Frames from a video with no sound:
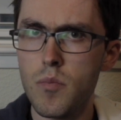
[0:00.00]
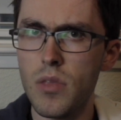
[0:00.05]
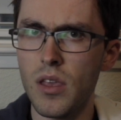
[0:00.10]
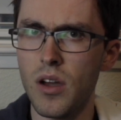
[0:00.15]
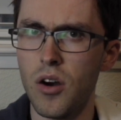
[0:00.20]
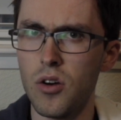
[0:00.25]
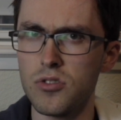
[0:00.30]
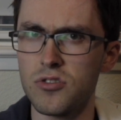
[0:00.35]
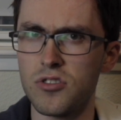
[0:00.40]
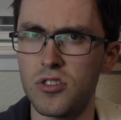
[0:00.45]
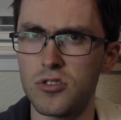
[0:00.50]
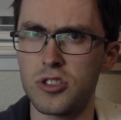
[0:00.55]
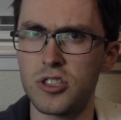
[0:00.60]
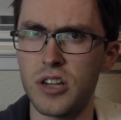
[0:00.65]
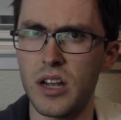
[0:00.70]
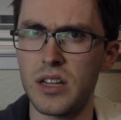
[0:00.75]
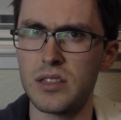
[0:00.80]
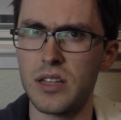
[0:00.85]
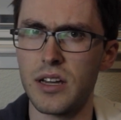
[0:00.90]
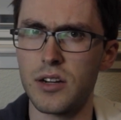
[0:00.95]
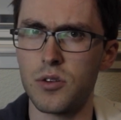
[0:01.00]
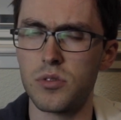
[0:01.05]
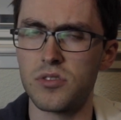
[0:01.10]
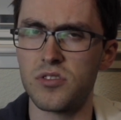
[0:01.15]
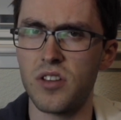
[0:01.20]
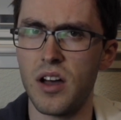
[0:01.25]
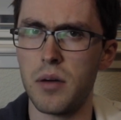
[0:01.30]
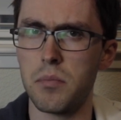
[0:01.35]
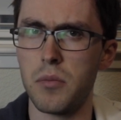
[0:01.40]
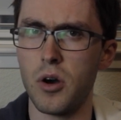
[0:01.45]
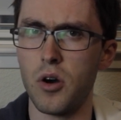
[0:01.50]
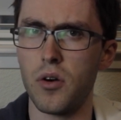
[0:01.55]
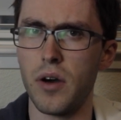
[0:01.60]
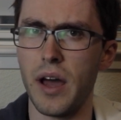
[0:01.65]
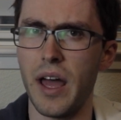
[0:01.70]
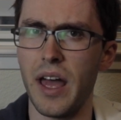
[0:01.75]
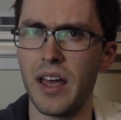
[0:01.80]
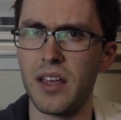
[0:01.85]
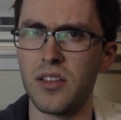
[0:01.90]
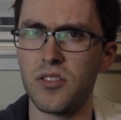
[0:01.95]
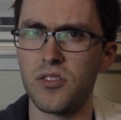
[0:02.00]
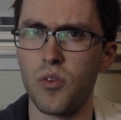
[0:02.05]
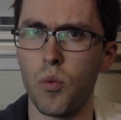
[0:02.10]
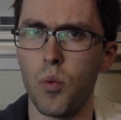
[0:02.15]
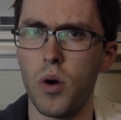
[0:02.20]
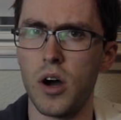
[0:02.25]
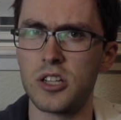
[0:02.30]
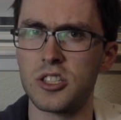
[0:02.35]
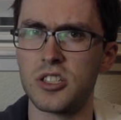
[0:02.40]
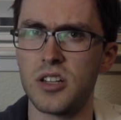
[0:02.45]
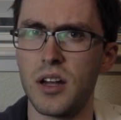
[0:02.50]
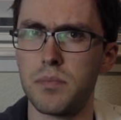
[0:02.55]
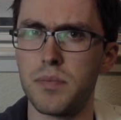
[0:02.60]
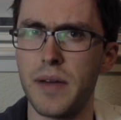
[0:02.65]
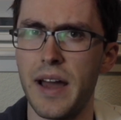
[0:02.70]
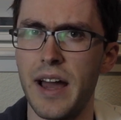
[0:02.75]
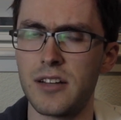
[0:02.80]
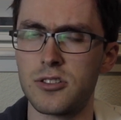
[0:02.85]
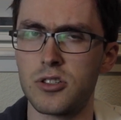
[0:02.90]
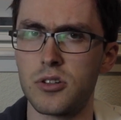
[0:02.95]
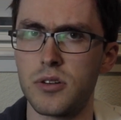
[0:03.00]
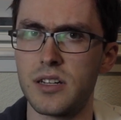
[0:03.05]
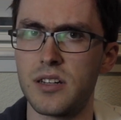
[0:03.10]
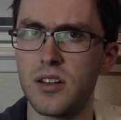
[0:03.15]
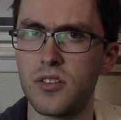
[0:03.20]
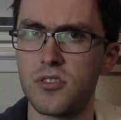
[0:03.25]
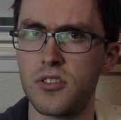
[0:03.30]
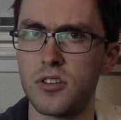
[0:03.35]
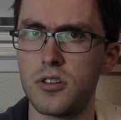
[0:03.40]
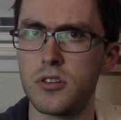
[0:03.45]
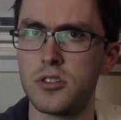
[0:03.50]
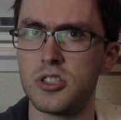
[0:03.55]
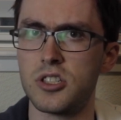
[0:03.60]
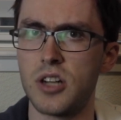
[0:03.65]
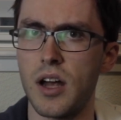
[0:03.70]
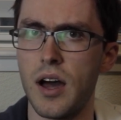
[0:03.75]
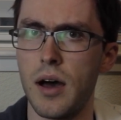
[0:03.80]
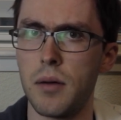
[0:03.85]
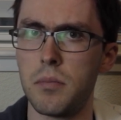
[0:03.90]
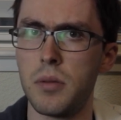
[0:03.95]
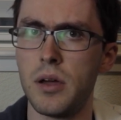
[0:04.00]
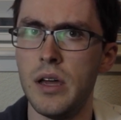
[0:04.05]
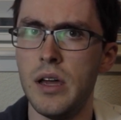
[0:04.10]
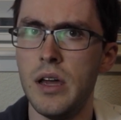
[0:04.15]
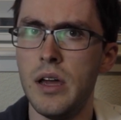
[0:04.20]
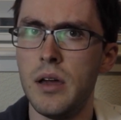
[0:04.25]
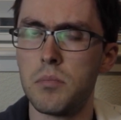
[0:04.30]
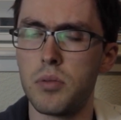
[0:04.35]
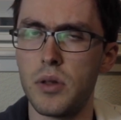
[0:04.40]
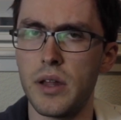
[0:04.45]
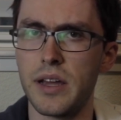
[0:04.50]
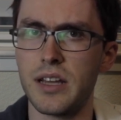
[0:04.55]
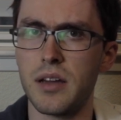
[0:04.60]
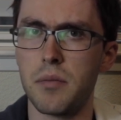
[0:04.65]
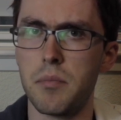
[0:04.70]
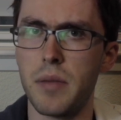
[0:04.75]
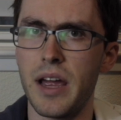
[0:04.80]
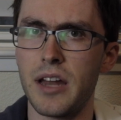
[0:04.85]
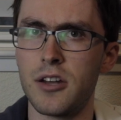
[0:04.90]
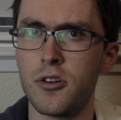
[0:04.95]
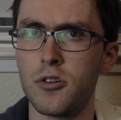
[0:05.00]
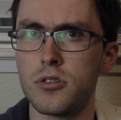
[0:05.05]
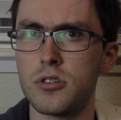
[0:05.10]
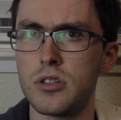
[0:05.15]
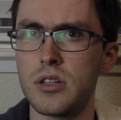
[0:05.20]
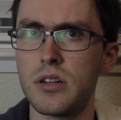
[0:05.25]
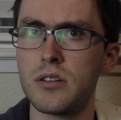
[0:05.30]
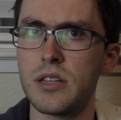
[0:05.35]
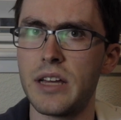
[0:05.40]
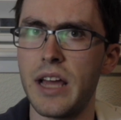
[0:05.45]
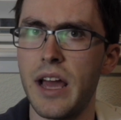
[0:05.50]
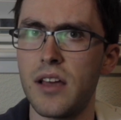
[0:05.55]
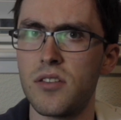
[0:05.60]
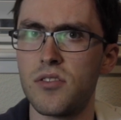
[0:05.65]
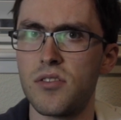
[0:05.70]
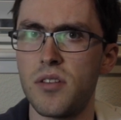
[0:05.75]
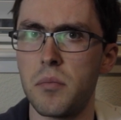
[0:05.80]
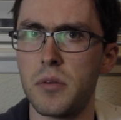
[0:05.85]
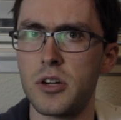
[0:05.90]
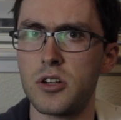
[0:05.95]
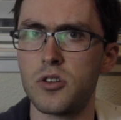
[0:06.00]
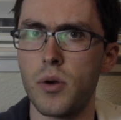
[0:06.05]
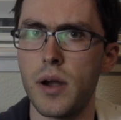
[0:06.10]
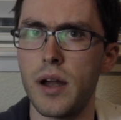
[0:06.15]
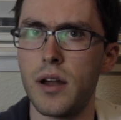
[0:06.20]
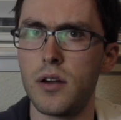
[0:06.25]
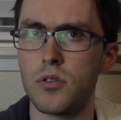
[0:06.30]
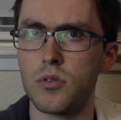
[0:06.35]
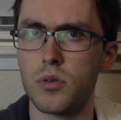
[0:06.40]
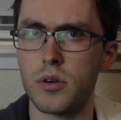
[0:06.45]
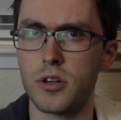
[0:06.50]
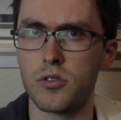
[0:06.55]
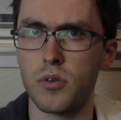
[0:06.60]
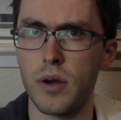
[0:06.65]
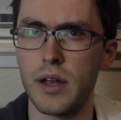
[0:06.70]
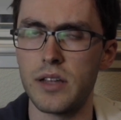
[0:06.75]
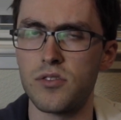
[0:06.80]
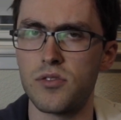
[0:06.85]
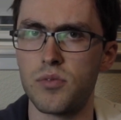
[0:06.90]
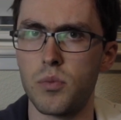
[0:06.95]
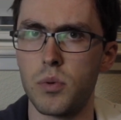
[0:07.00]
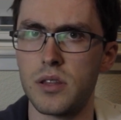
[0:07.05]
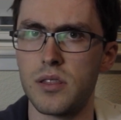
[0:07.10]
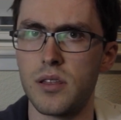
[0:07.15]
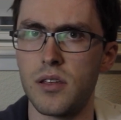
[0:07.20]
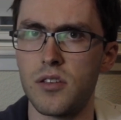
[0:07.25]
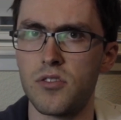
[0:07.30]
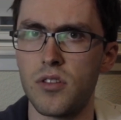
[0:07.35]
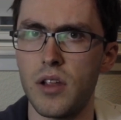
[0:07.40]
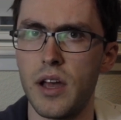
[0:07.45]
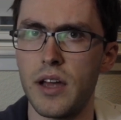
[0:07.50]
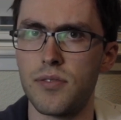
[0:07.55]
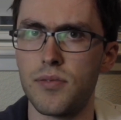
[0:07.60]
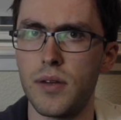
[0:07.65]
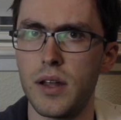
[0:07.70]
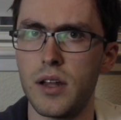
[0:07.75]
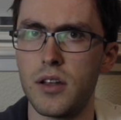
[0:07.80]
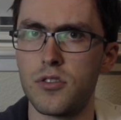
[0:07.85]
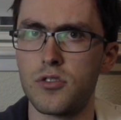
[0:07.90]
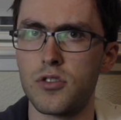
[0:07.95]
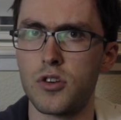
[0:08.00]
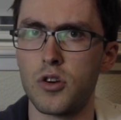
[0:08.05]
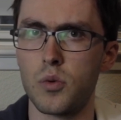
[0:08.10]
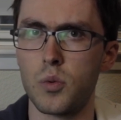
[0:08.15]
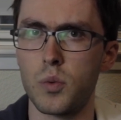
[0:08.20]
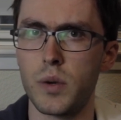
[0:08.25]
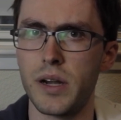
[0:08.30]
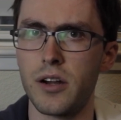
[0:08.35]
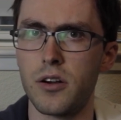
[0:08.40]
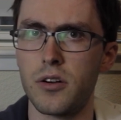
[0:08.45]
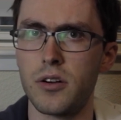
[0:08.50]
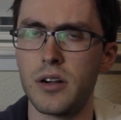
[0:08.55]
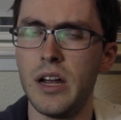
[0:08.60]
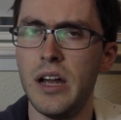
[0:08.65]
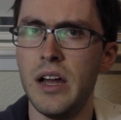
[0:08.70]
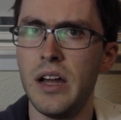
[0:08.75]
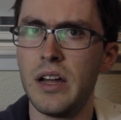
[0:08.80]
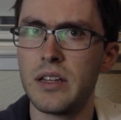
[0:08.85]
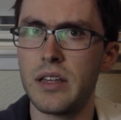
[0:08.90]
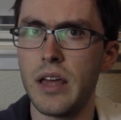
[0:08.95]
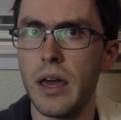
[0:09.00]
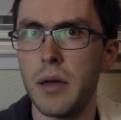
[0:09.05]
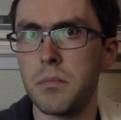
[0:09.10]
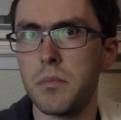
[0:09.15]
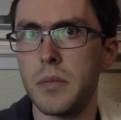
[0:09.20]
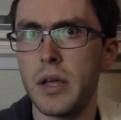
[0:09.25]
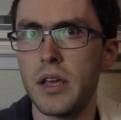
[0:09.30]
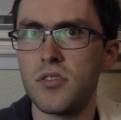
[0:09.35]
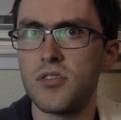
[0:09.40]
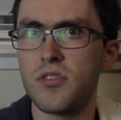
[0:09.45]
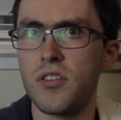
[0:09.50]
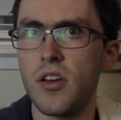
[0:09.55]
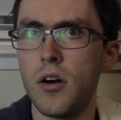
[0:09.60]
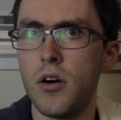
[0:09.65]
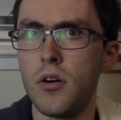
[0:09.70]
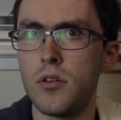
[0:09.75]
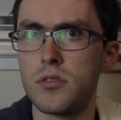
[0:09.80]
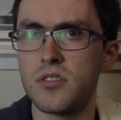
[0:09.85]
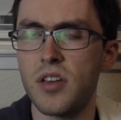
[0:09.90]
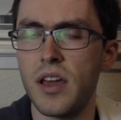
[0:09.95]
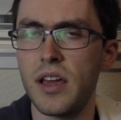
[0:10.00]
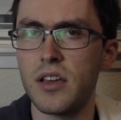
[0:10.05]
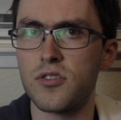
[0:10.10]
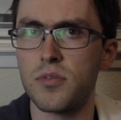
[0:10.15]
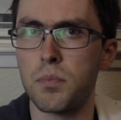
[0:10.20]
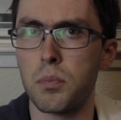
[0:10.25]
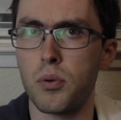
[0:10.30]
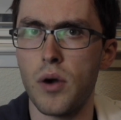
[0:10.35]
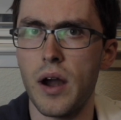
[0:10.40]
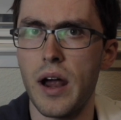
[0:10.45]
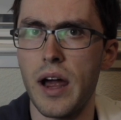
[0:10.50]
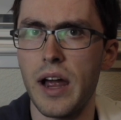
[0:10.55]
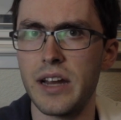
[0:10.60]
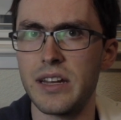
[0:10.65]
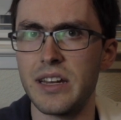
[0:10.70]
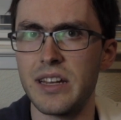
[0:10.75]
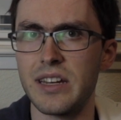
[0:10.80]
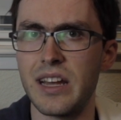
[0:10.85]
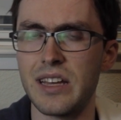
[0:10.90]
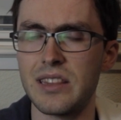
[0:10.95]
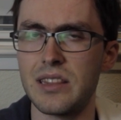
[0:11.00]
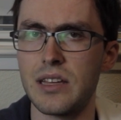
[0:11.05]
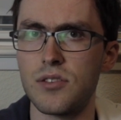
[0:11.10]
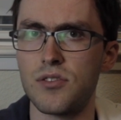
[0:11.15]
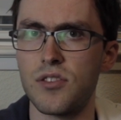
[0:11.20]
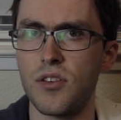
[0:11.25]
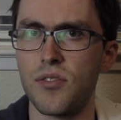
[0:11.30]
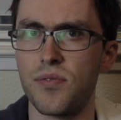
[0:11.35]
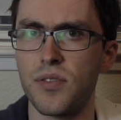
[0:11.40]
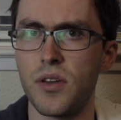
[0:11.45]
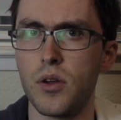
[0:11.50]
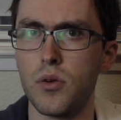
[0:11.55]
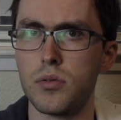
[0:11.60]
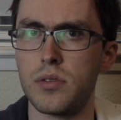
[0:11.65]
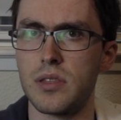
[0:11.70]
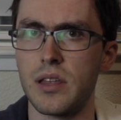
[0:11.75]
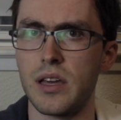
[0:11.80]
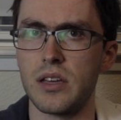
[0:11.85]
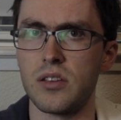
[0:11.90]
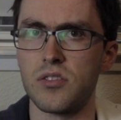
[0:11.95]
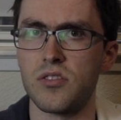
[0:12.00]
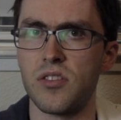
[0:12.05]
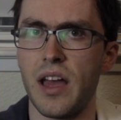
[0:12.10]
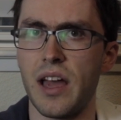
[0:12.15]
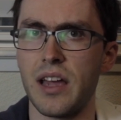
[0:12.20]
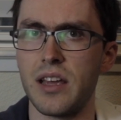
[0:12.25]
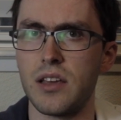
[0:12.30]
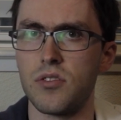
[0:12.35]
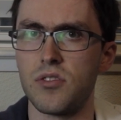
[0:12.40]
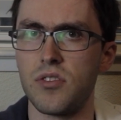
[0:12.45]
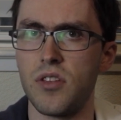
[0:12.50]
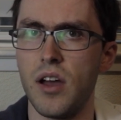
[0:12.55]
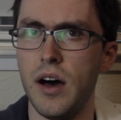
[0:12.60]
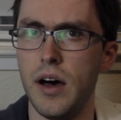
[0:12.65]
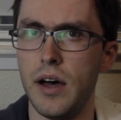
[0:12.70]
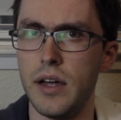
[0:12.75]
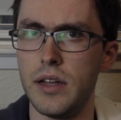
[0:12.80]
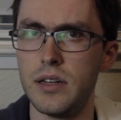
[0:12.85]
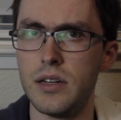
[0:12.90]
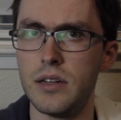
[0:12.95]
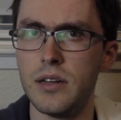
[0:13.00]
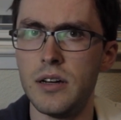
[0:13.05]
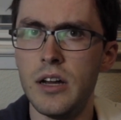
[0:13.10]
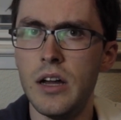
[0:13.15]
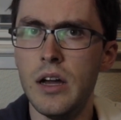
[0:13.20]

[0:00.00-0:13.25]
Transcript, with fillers: Also, John Leguizamo as the washed-up actor. He does a good job playing a man who clearly has some regrets with his life and his career, yet he still takes pride in at least a few things that he's done.